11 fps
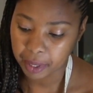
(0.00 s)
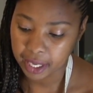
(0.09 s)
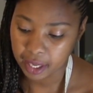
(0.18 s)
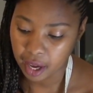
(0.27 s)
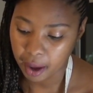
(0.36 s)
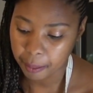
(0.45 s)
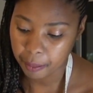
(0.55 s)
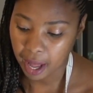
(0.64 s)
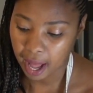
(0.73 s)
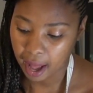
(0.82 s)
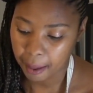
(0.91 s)
medium
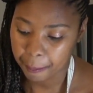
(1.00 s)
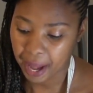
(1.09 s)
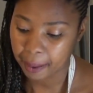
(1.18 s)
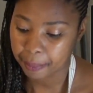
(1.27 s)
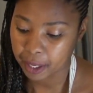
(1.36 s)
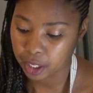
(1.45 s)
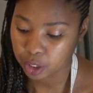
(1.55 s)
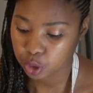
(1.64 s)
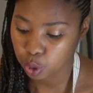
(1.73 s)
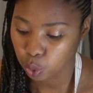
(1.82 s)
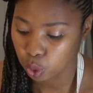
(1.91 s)
piping
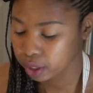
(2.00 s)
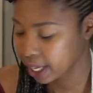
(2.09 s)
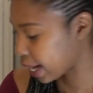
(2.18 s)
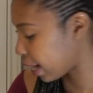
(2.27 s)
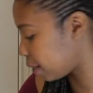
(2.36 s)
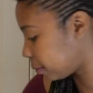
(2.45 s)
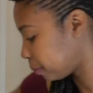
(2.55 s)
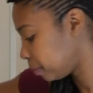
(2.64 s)
tool here,